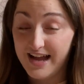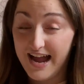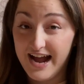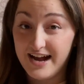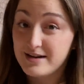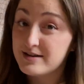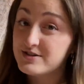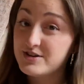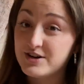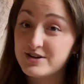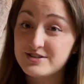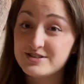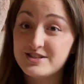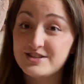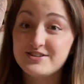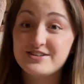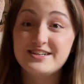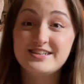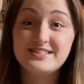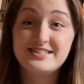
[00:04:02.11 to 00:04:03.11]
Acotar
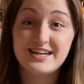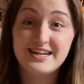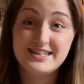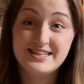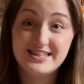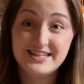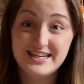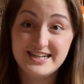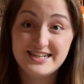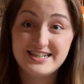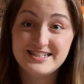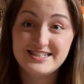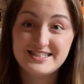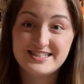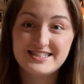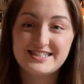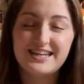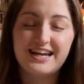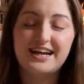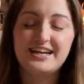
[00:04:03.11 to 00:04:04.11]
series and
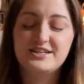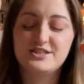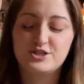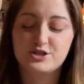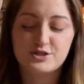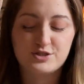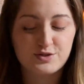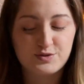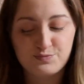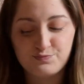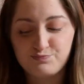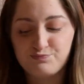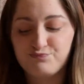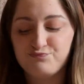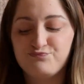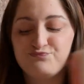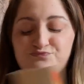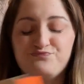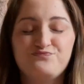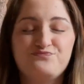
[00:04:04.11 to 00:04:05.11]
this, and just
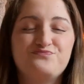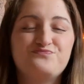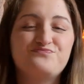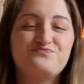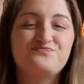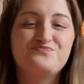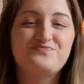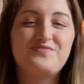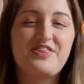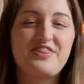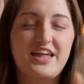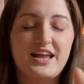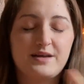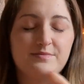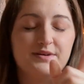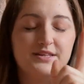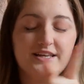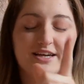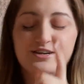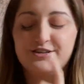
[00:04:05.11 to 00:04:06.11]
thank
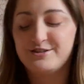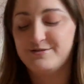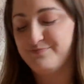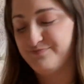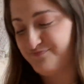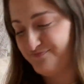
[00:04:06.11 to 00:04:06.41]
me later.